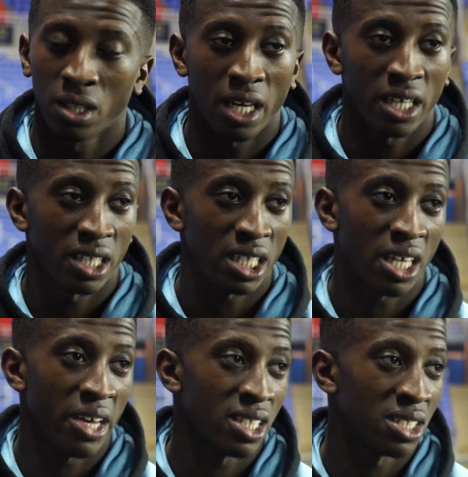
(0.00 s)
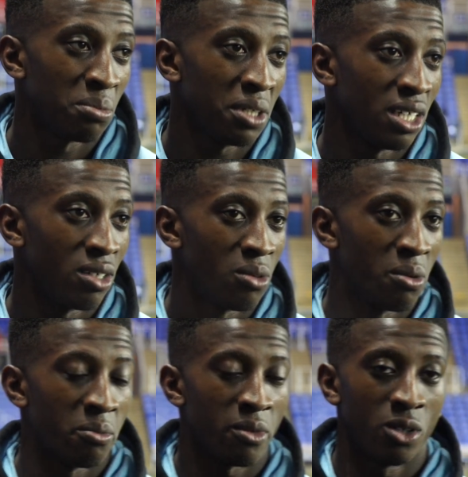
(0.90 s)
Yeah, that's how it has to be.
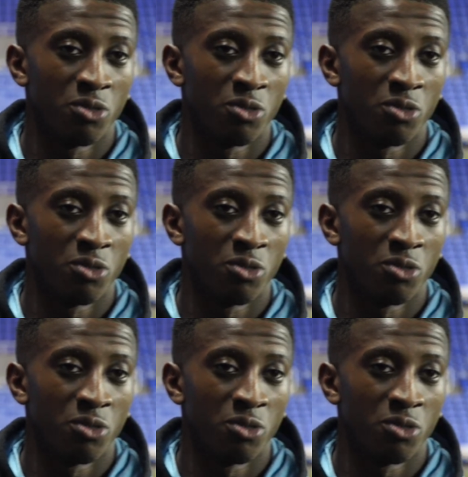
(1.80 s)
Um,